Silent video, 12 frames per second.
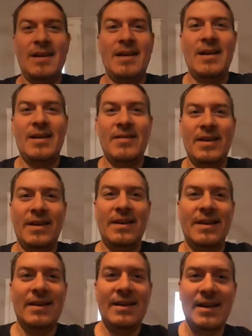and
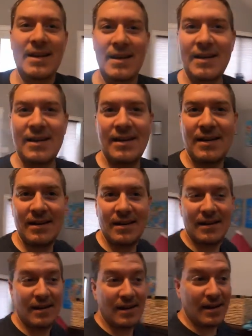then
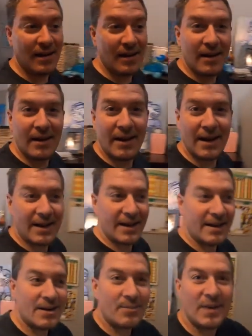gotta
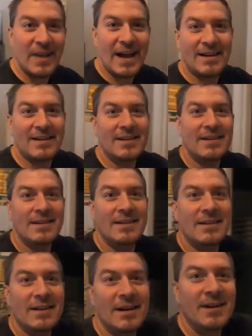head up a ladder
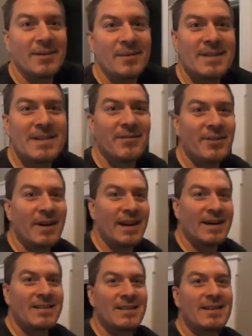because I've
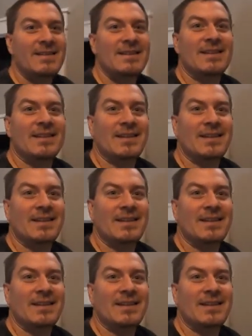created this